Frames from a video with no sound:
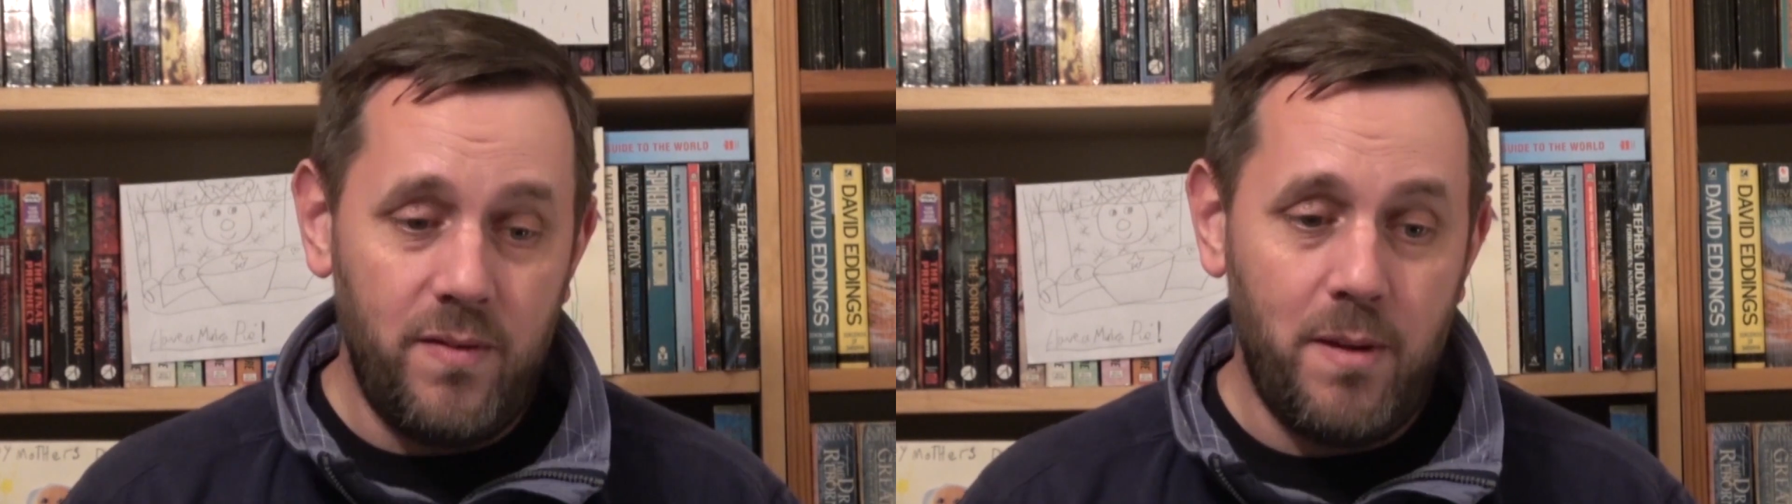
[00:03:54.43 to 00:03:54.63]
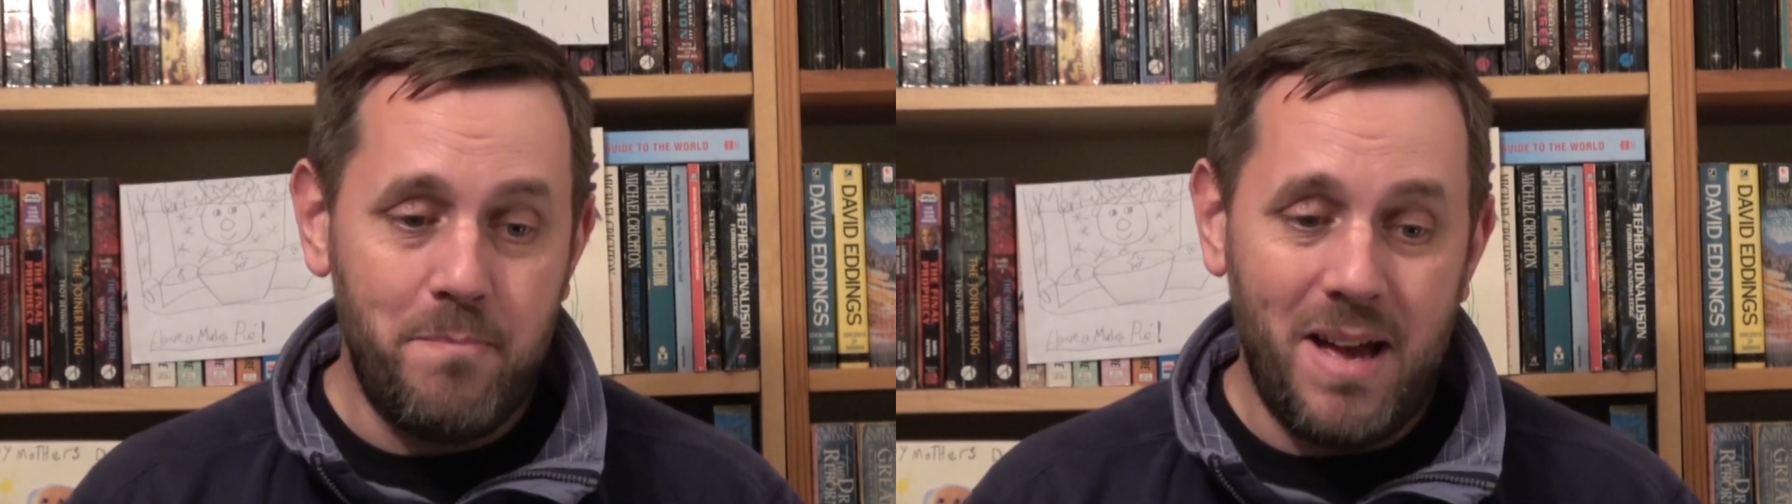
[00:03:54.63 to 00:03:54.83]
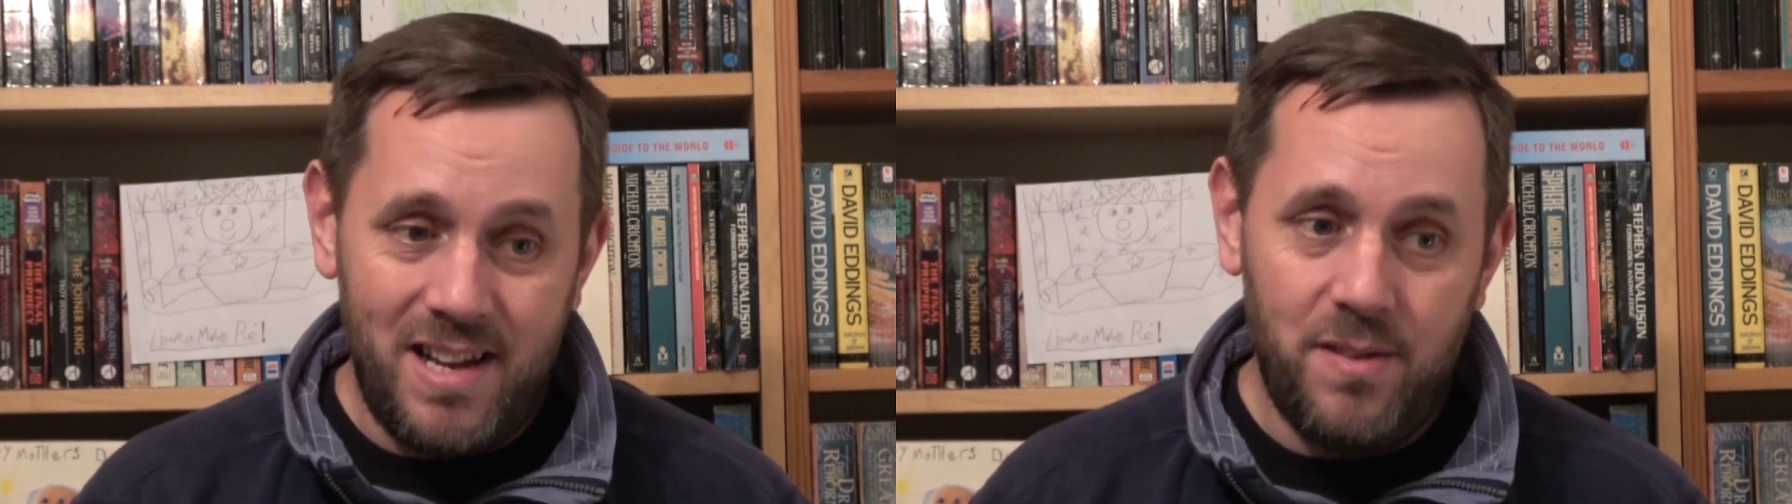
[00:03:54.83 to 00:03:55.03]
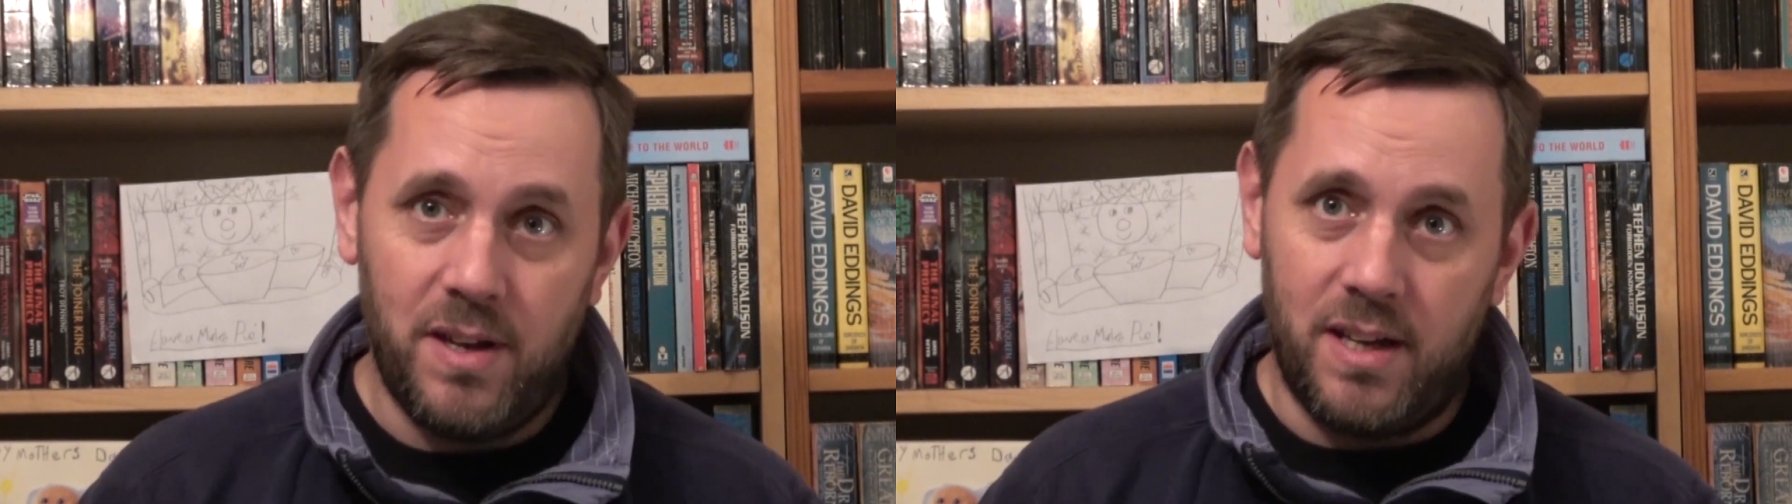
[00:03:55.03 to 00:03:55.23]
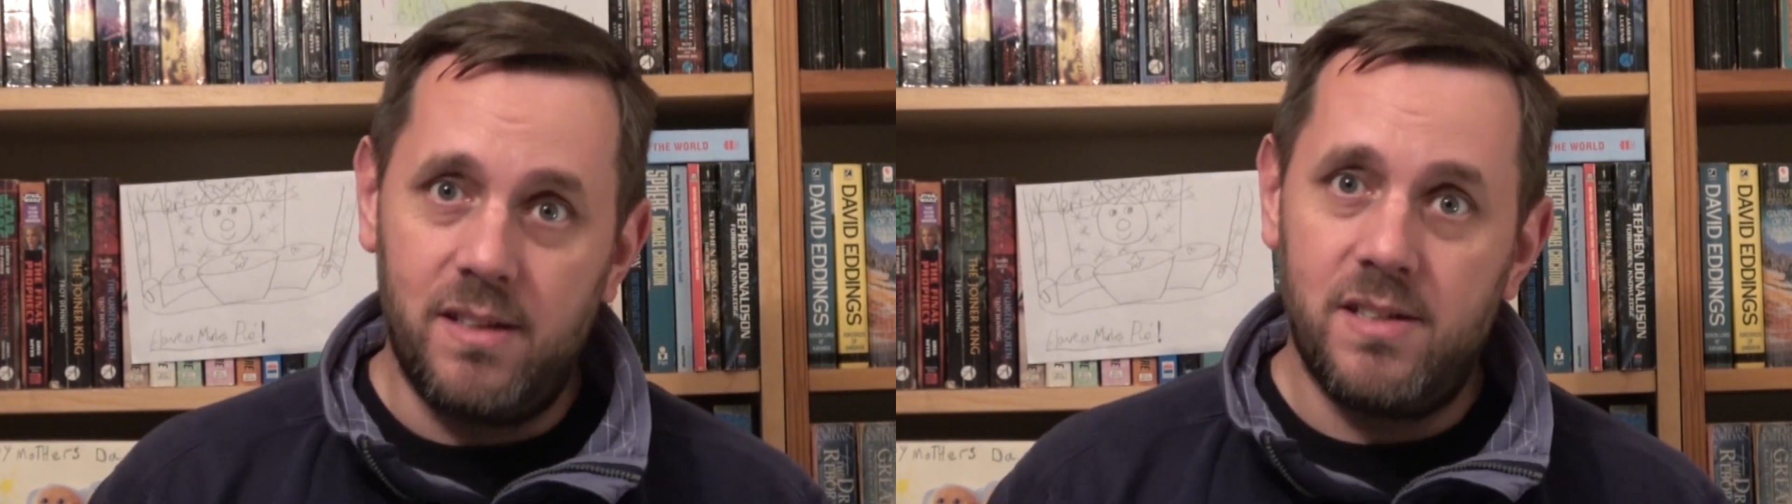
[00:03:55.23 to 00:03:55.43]
of the many
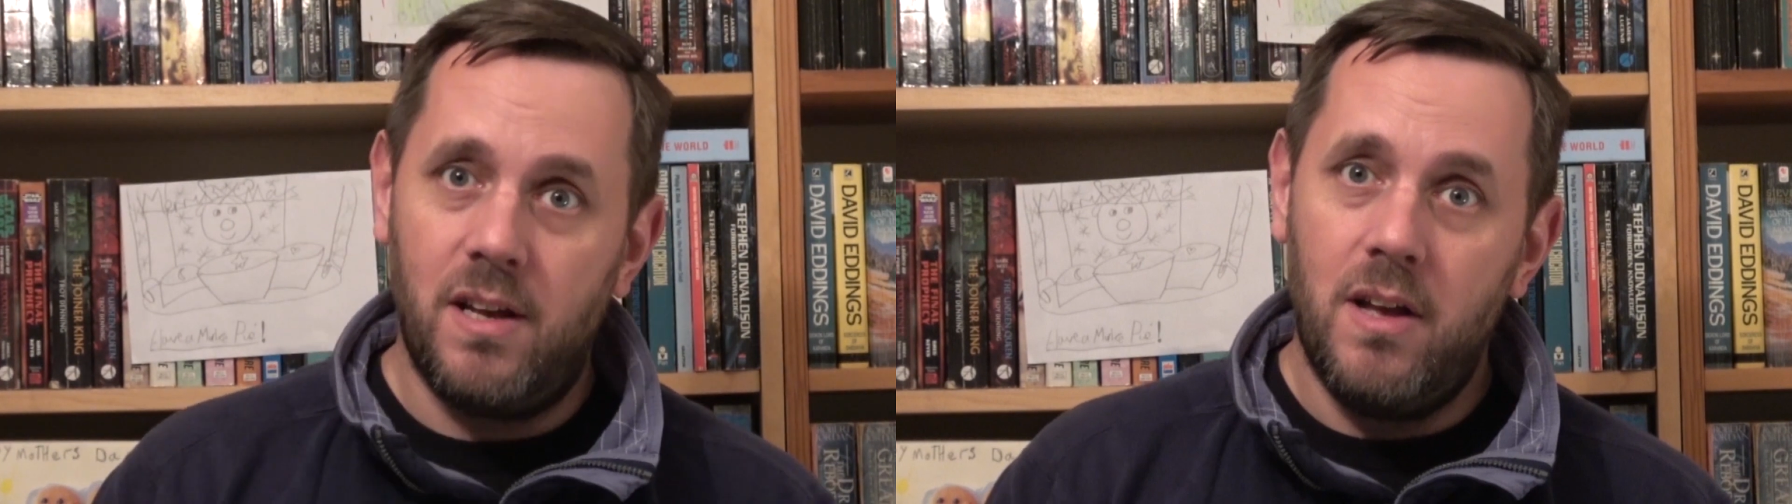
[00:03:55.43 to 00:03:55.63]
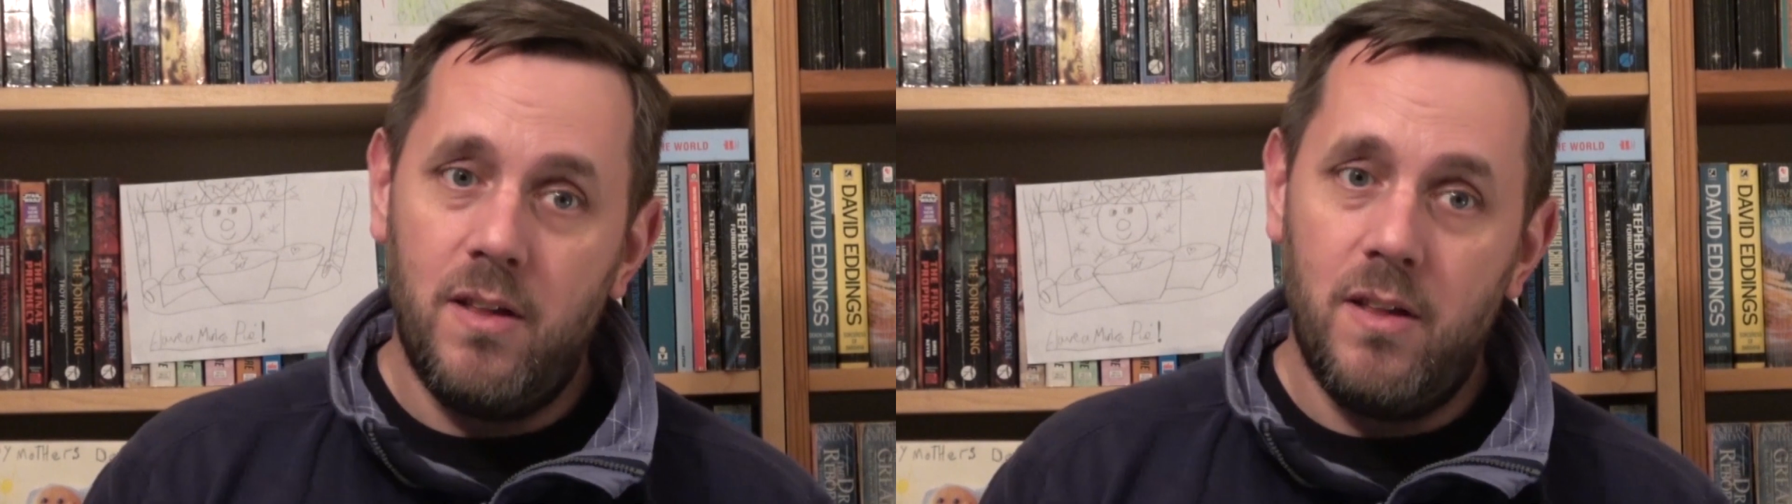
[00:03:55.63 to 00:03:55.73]
things